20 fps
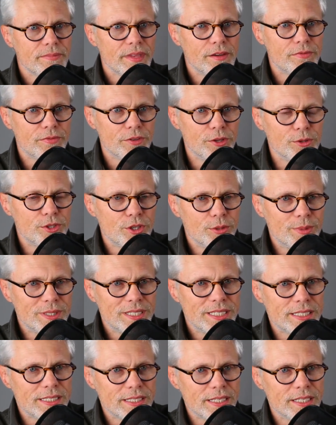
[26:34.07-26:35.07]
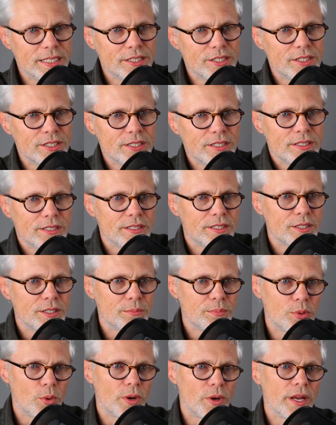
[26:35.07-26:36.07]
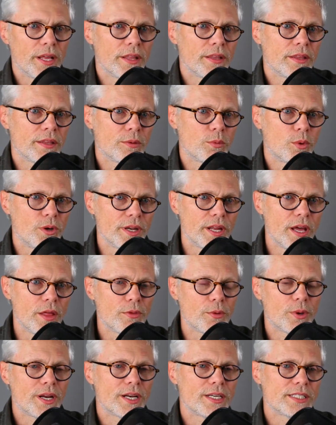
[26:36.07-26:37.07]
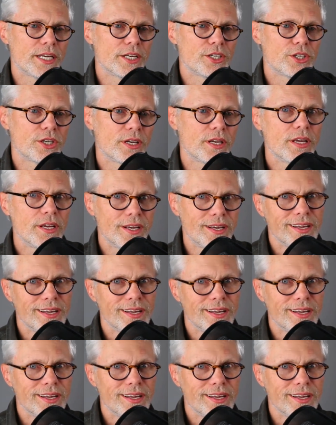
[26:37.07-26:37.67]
if YouTube is is supporting the World Health Organization,